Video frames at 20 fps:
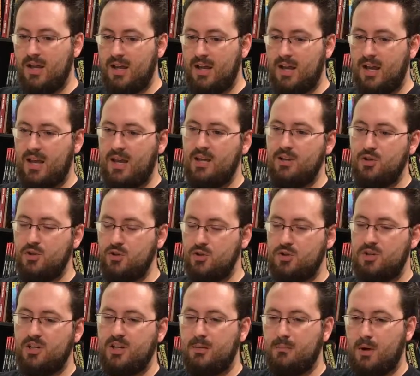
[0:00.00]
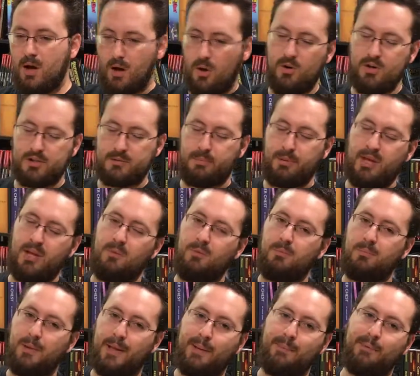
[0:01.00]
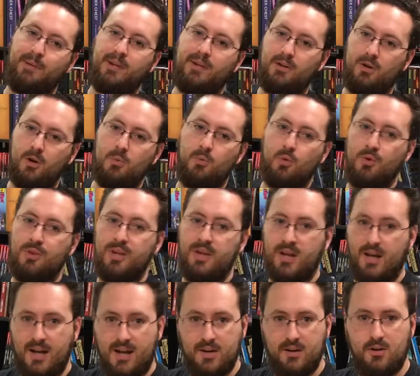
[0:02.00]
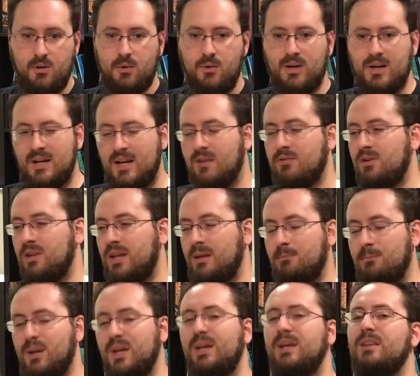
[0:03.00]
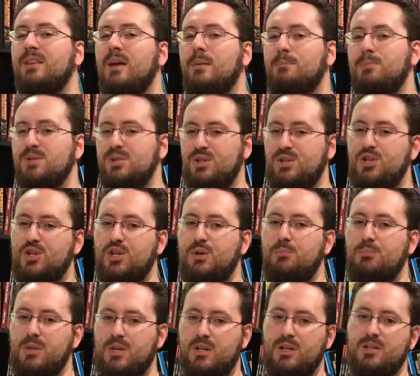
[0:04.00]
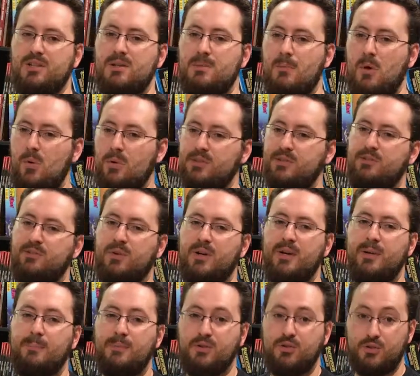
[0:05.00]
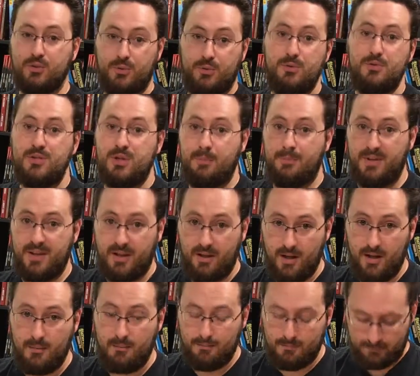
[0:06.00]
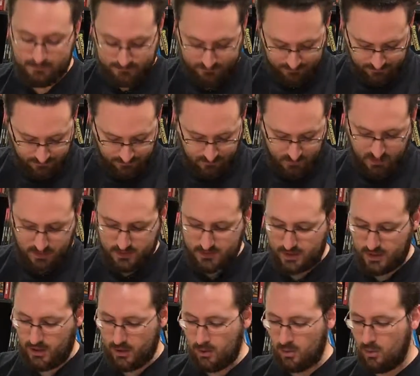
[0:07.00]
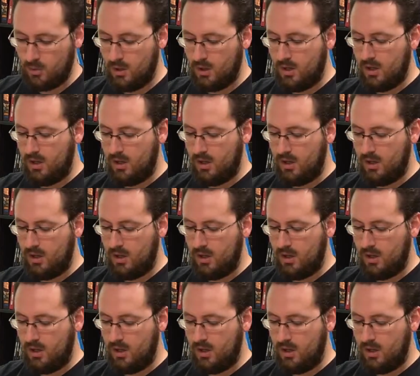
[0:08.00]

and usually I'm always playing with people that know more than I do, and I never like being in that position because I'm always afraid I'm going to screw something up. So